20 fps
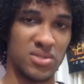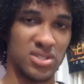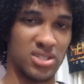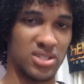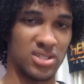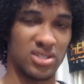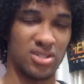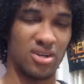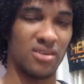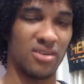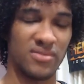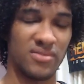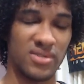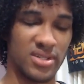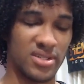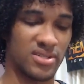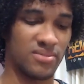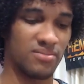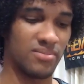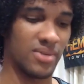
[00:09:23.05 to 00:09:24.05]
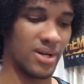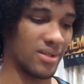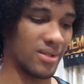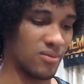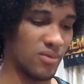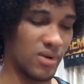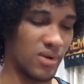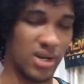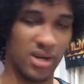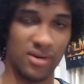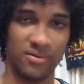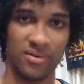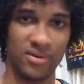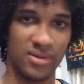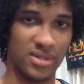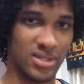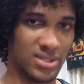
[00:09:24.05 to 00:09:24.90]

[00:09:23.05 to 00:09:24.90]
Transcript: which is obvious, but whatever.